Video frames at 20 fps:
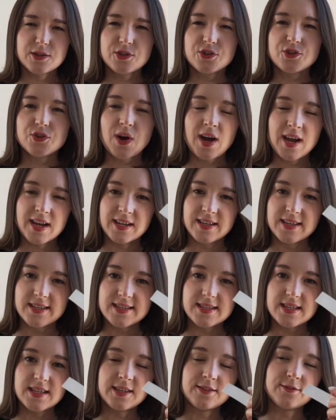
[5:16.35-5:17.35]

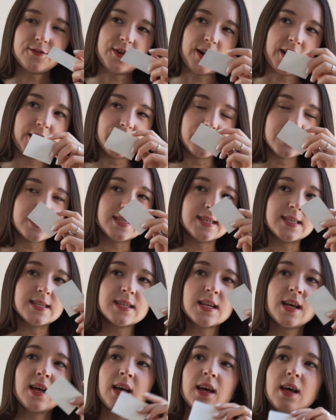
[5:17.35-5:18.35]
dryness in fragrances.